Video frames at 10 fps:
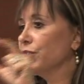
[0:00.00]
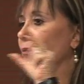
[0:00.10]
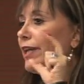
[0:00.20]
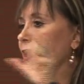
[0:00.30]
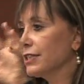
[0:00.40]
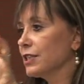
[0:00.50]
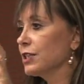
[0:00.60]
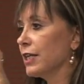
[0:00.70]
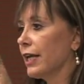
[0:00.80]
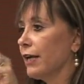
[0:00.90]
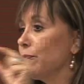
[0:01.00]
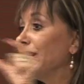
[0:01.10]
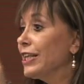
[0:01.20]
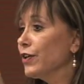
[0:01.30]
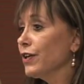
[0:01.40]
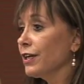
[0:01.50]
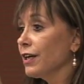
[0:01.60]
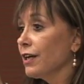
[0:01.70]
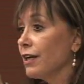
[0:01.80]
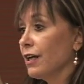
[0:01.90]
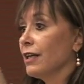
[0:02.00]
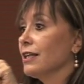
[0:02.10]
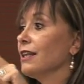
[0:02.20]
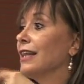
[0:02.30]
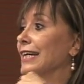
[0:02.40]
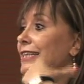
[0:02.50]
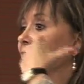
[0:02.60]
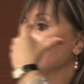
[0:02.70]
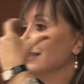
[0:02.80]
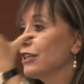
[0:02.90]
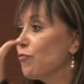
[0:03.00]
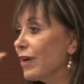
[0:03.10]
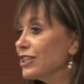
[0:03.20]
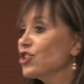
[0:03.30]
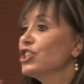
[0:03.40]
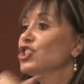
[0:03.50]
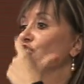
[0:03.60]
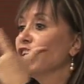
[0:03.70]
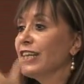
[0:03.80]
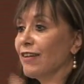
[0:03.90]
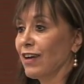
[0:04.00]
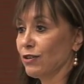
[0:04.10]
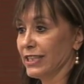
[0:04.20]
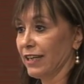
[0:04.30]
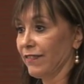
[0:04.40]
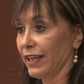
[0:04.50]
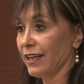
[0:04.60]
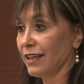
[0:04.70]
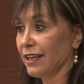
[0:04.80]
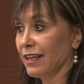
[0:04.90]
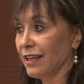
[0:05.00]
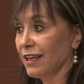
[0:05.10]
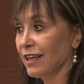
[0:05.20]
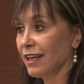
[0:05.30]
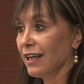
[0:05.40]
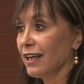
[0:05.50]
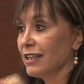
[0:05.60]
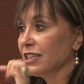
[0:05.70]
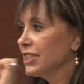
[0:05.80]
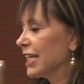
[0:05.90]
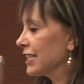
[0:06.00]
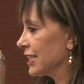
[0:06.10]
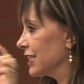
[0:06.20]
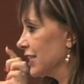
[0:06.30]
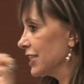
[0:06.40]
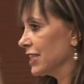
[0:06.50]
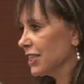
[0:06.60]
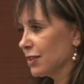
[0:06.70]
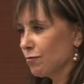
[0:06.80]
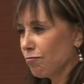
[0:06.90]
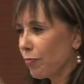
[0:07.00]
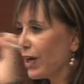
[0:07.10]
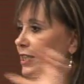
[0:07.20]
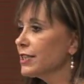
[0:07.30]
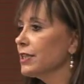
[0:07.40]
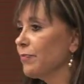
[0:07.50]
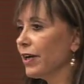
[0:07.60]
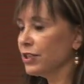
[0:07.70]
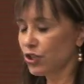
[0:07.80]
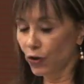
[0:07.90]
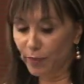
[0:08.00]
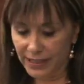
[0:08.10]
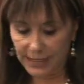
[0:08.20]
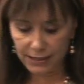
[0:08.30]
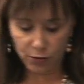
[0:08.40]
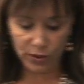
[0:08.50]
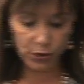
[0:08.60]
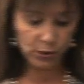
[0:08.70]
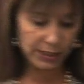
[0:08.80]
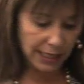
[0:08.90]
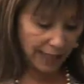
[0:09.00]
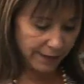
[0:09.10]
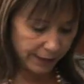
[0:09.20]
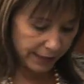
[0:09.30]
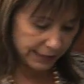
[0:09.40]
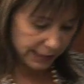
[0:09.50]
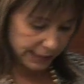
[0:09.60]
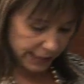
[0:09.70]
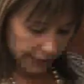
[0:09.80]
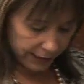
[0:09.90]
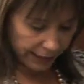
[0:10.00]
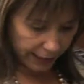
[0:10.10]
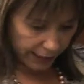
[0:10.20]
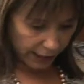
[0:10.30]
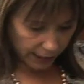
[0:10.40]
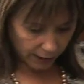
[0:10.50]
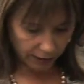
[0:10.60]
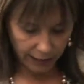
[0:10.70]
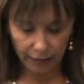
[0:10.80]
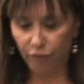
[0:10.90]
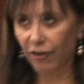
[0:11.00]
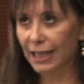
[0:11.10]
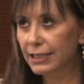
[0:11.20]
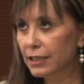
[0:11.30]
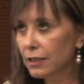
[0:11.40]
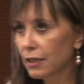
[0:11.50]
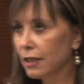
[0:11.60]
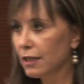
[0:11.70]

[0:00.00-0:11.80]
three minutes uh, video that the person is talking about HIV. Just very, very short message we use other that is uh, the, a father